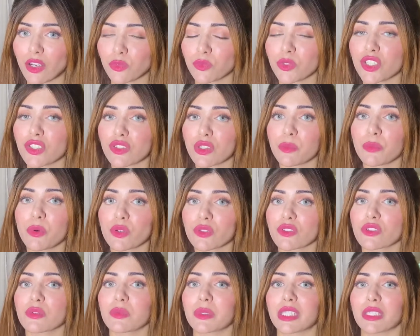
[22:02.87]
which is supposed
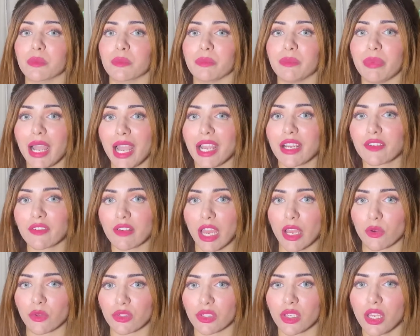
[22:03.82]
to be the
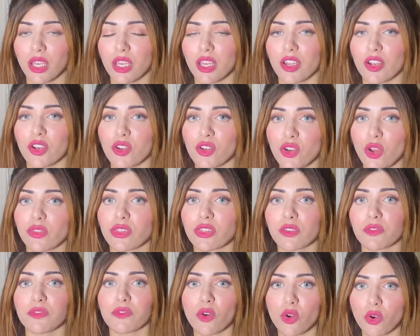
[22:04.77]
background, not the
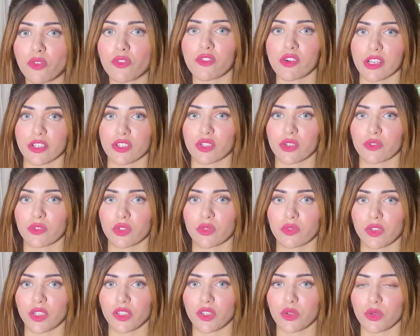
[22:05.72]
forefront of your
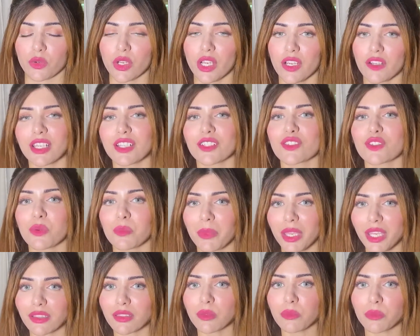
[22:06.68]
video. So
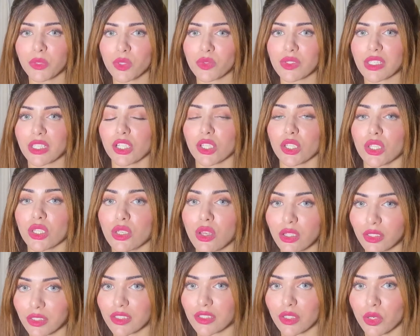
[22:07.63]
make the music a
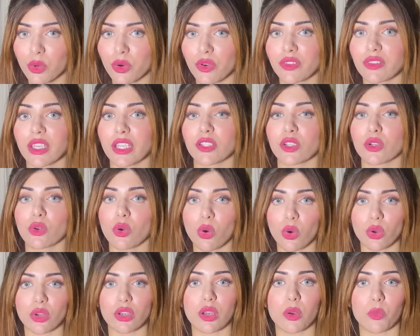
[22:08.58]
lot slower than your
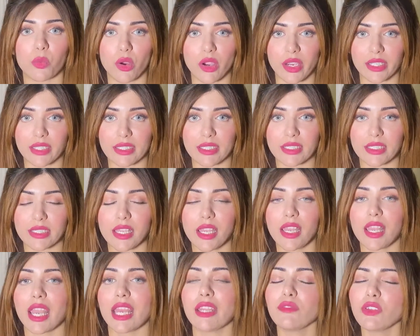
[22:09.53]
own voice.
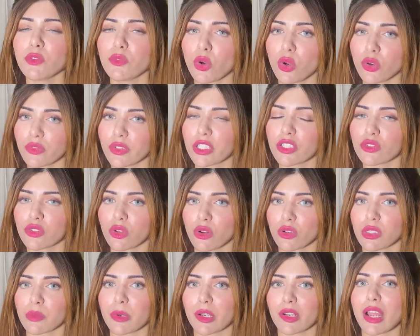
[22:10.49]
And we've already
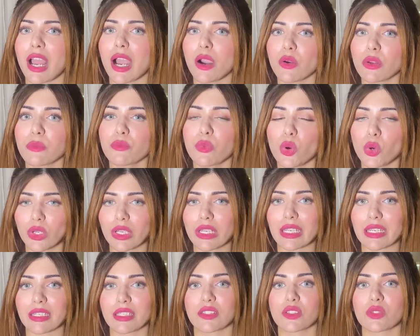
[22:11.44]
talked about how important
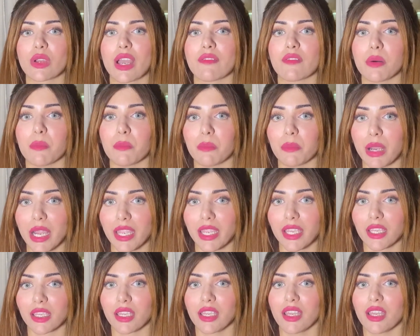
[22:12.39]
it is to have a
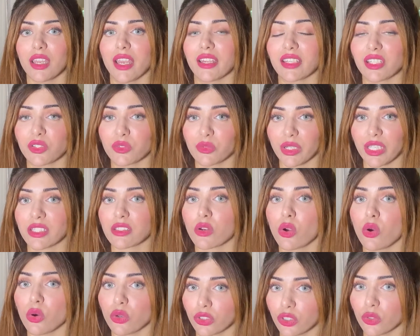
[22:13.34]
mic and a great
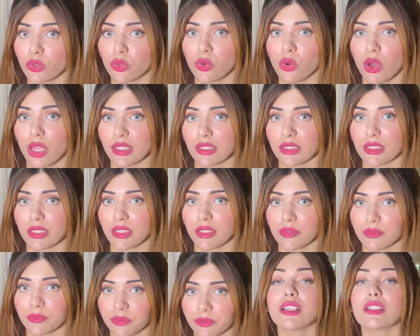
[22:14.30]
audio quality.
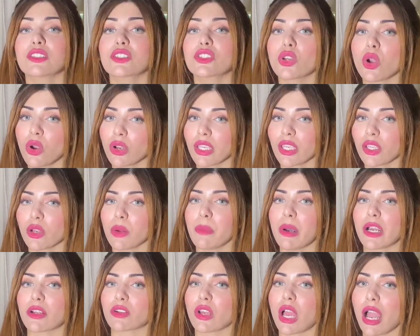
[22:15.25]
Talking
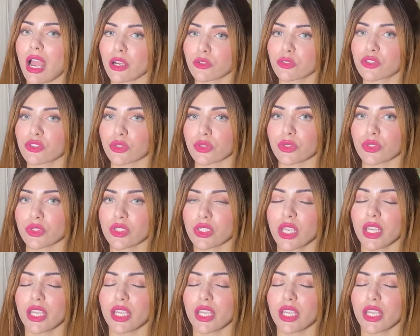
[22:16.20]
about outros,